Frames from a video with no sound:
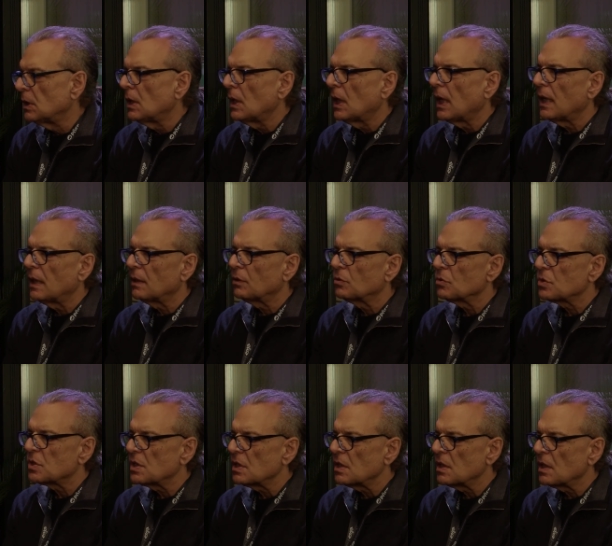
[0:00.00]
and to
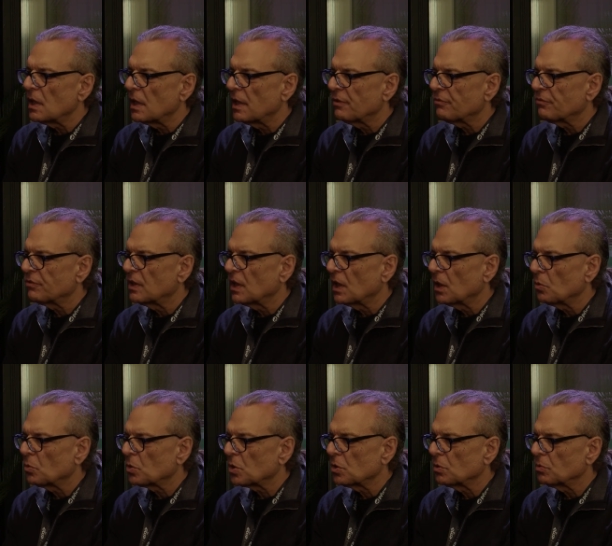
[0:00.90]
see if they
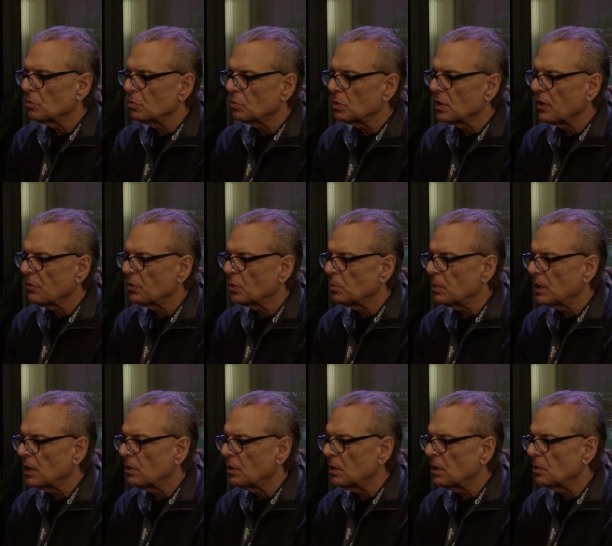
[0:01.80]
were they would
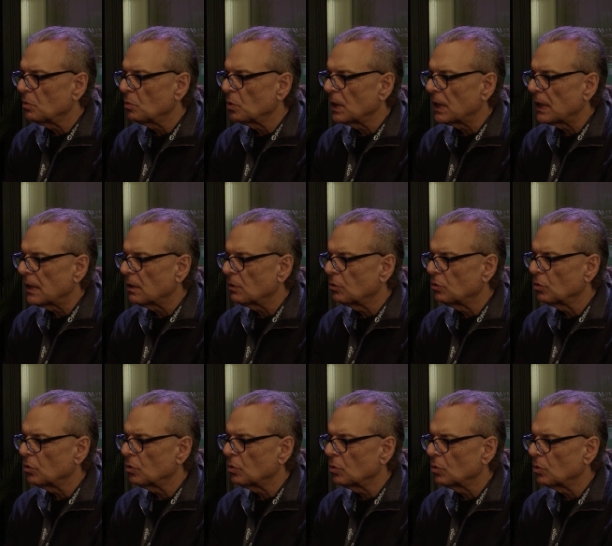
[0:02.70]
be willing
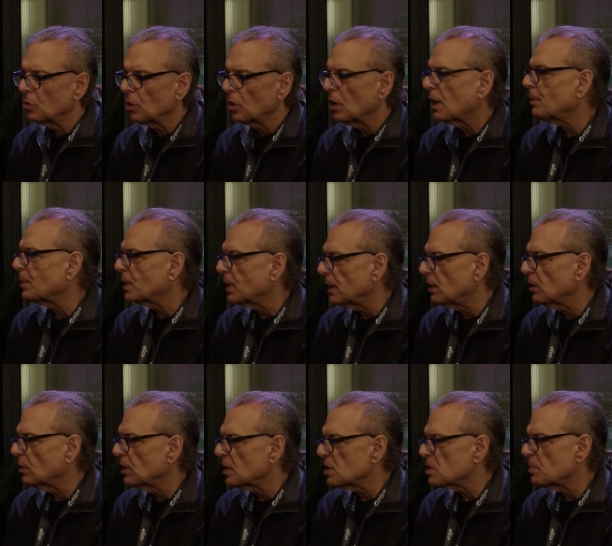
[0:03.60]
to collaborate
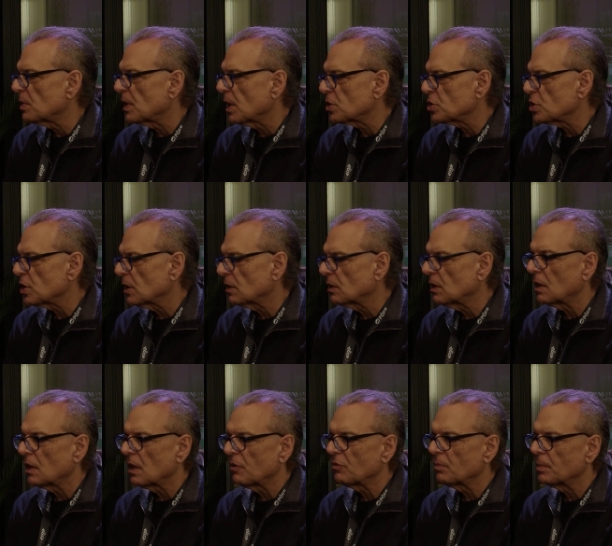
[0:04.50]
on this project.
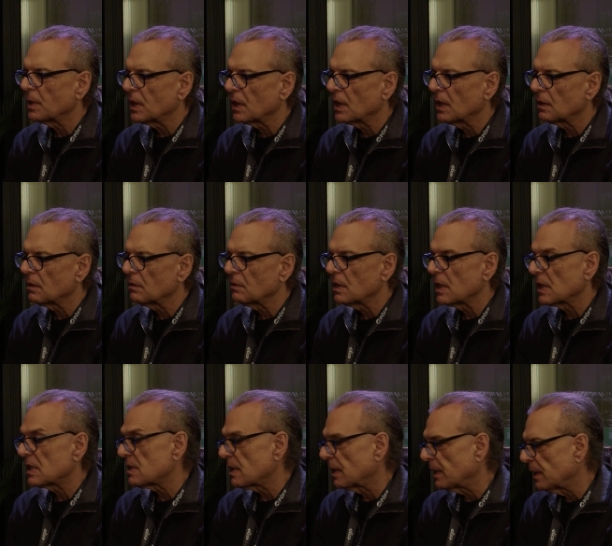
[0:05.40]
And everybody got
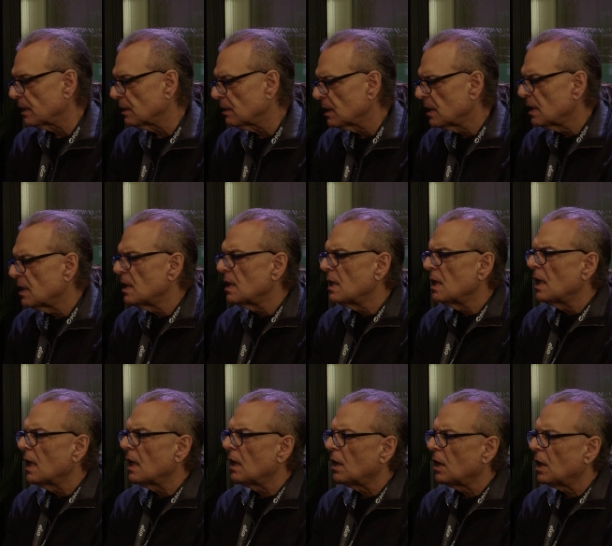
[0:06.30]
excited.
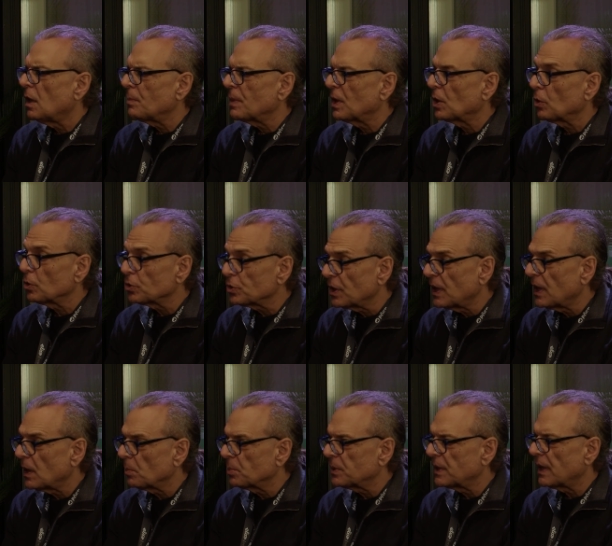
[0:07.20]
Um, it also
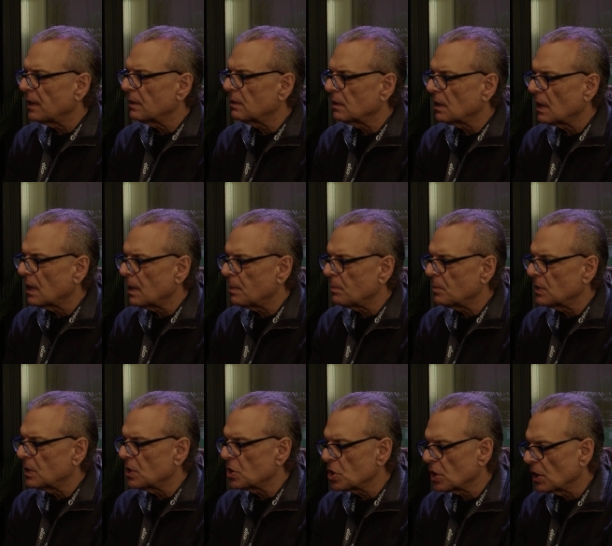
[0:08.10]
helped that I'm
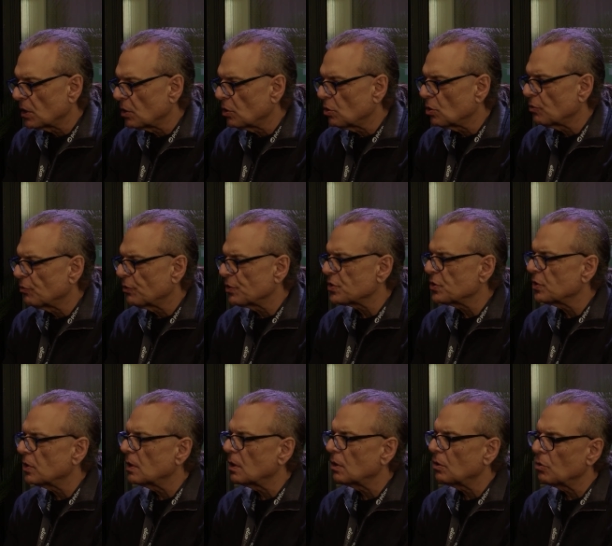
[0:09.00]
teaching at a
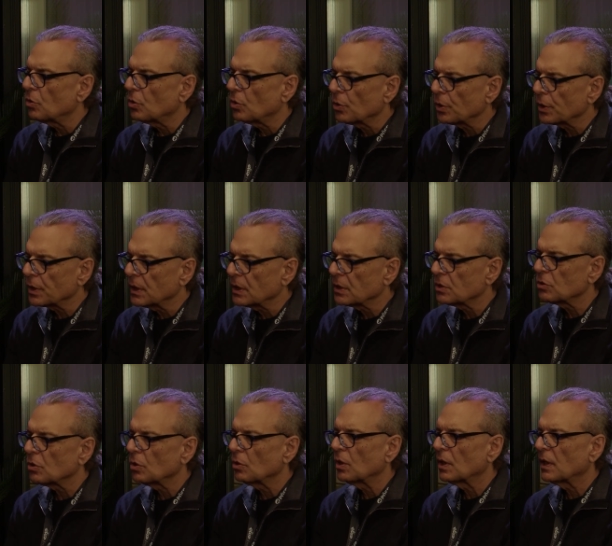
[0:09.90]
university in New York,
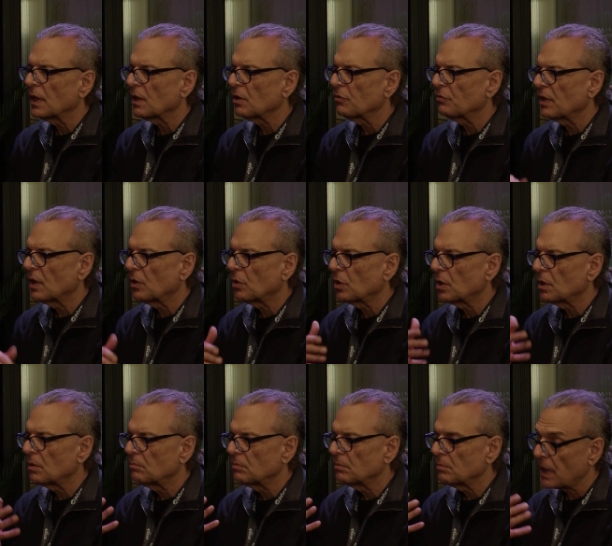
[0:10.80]
so a lot of
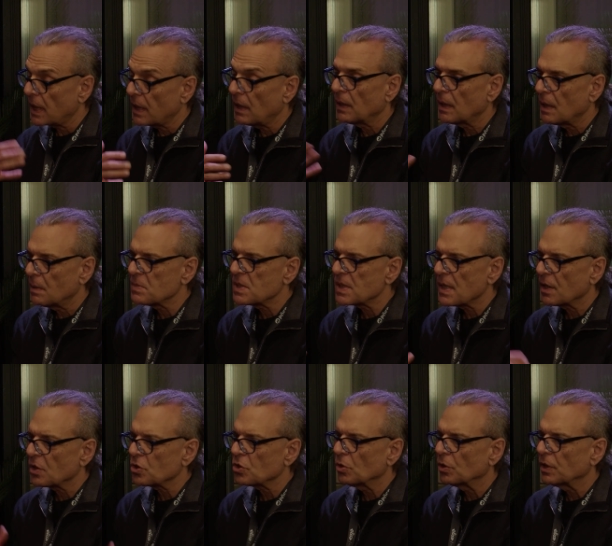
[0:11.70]
our my alums
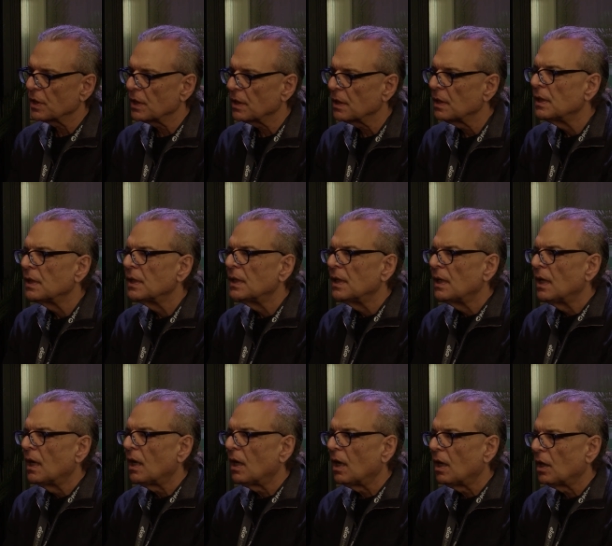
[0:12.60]
actually
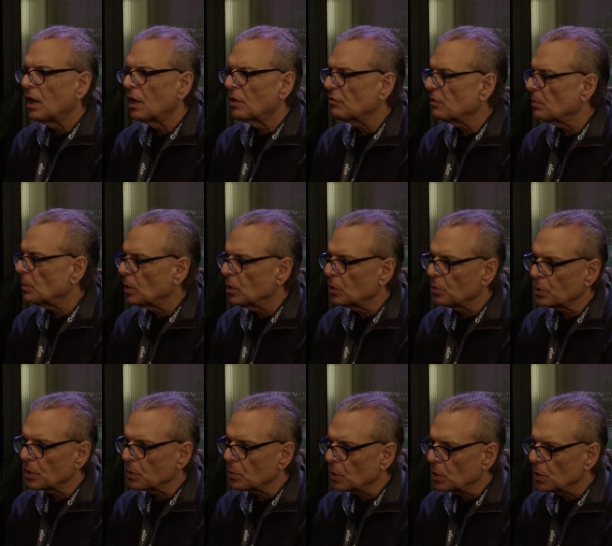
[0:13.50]
are from all
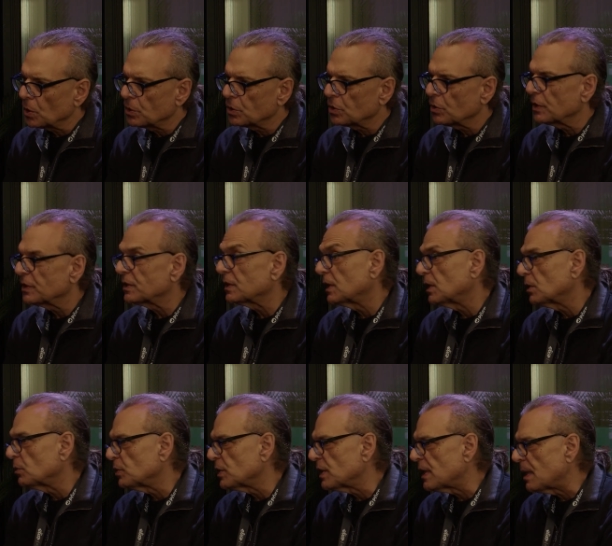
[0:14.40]
over the world. So I
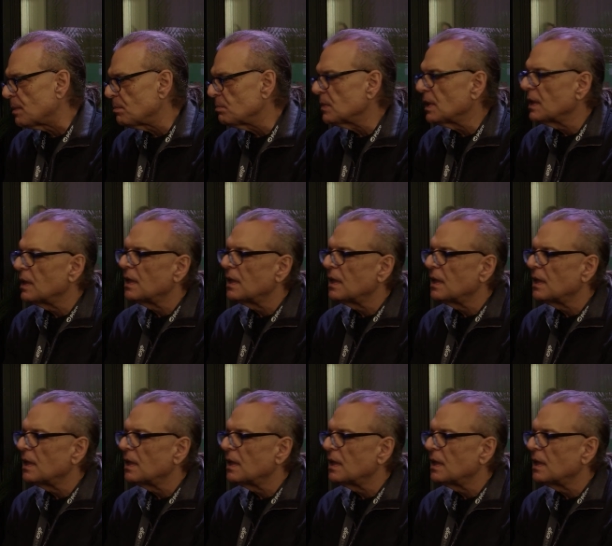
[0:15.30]
started with them,